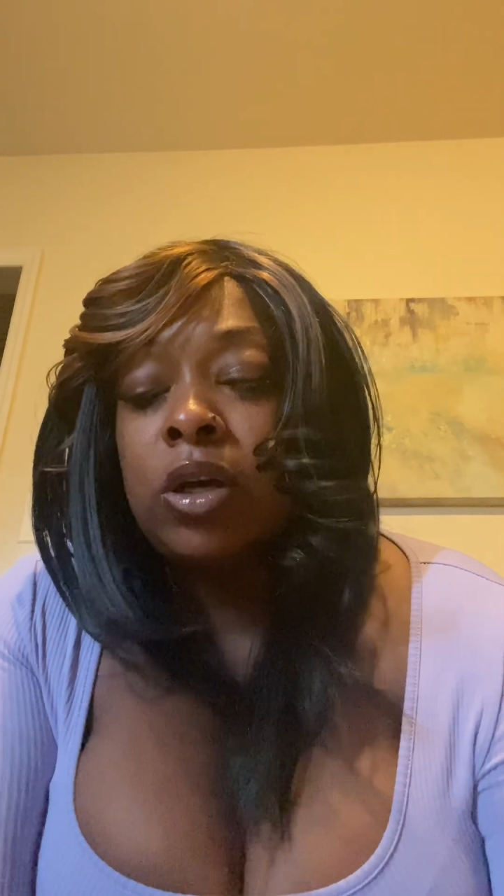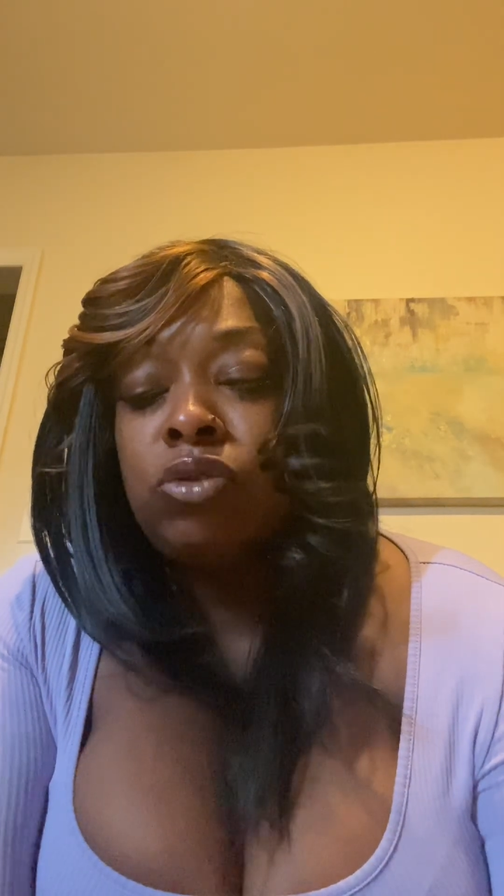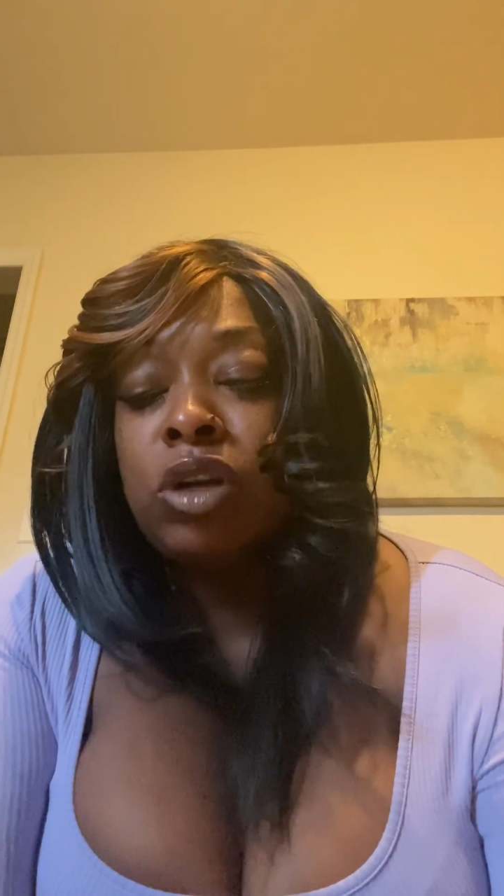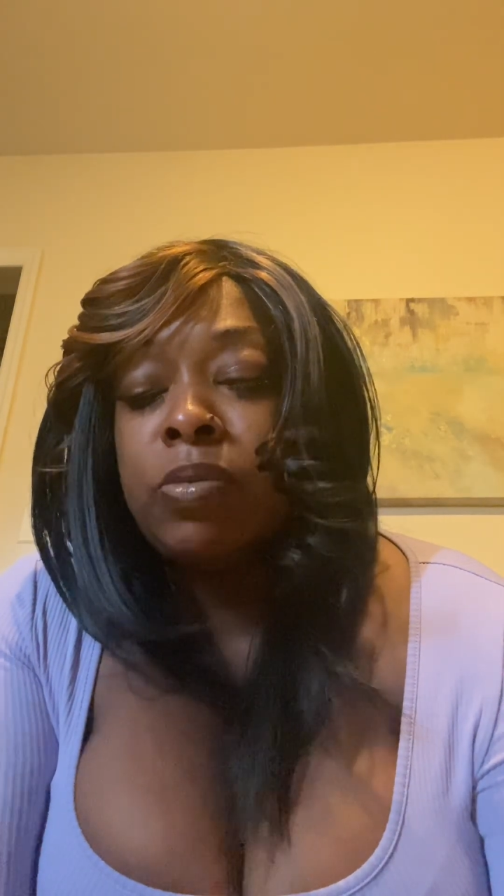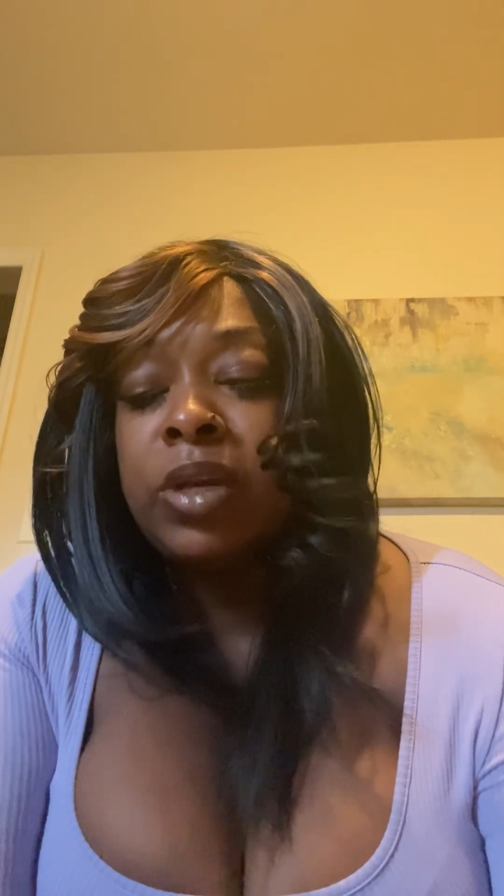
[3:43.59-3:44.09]
Uh,
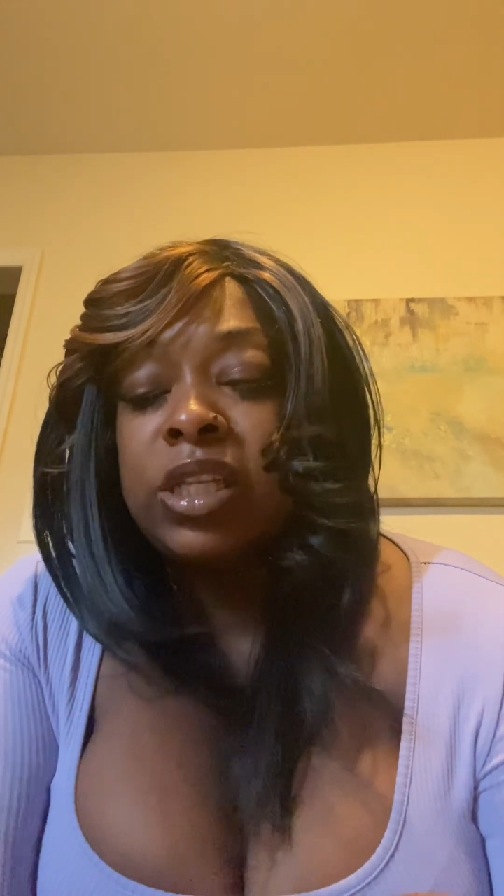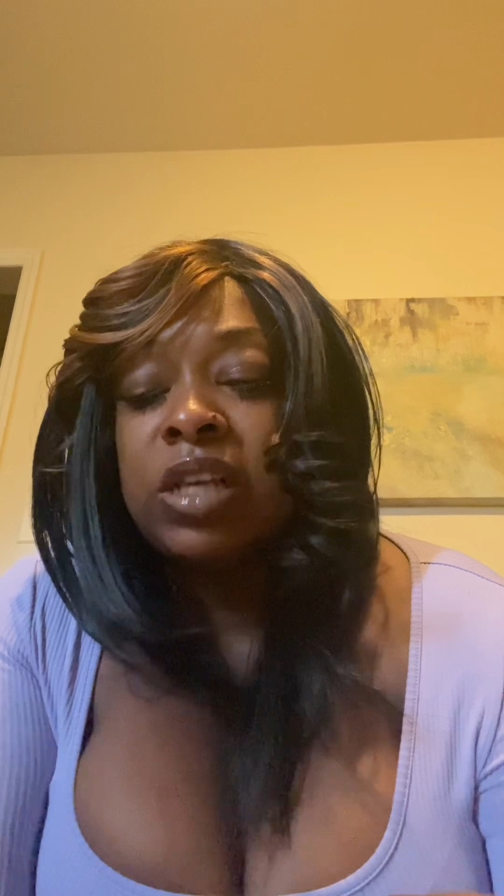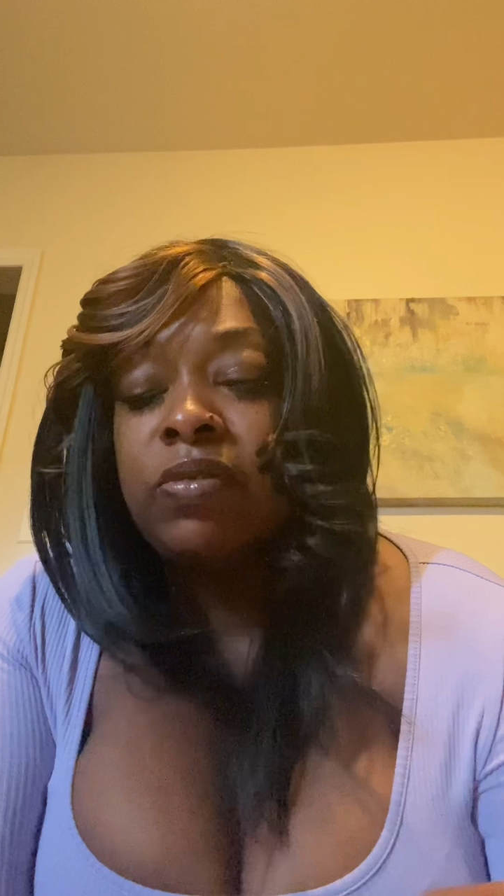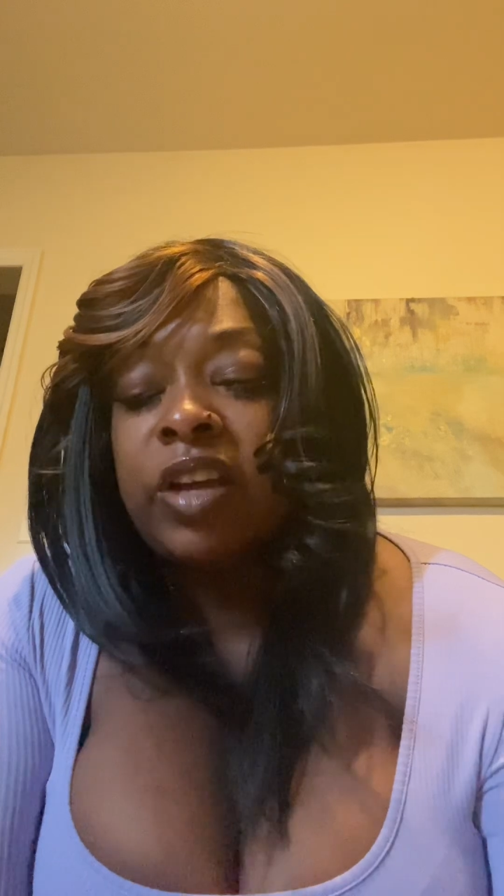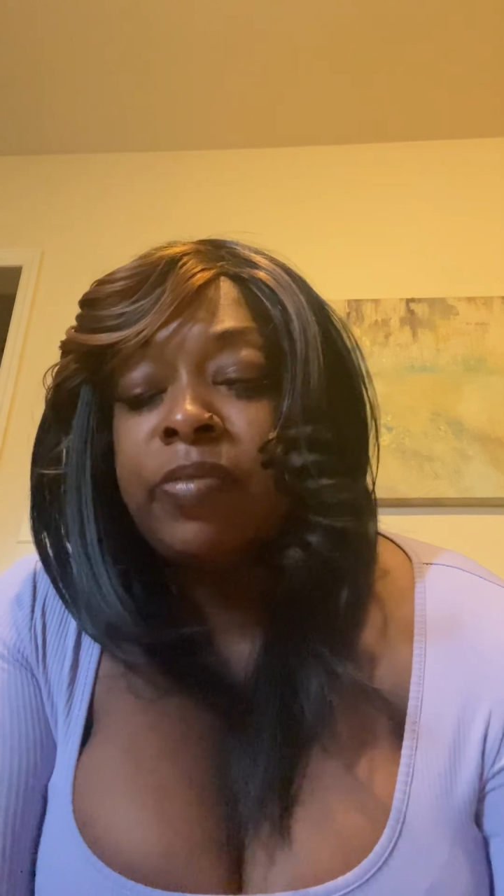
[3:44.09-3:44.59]
you could be a
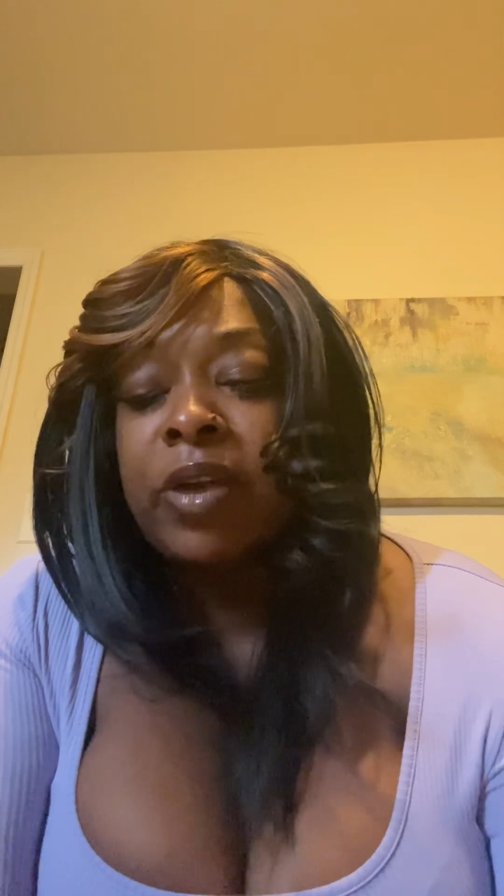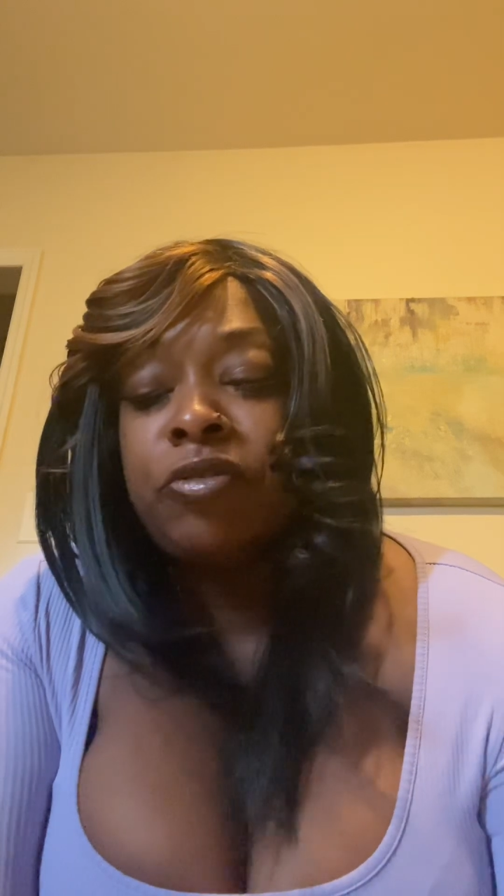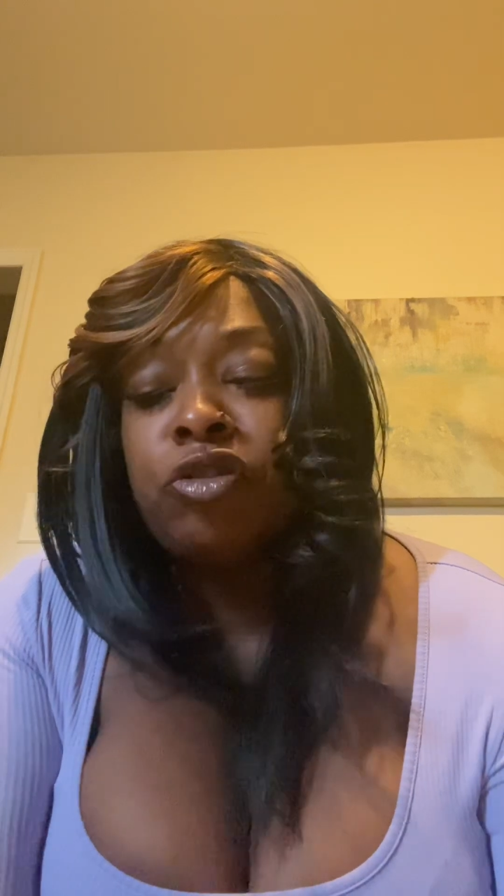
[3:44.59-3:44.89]
seven life path.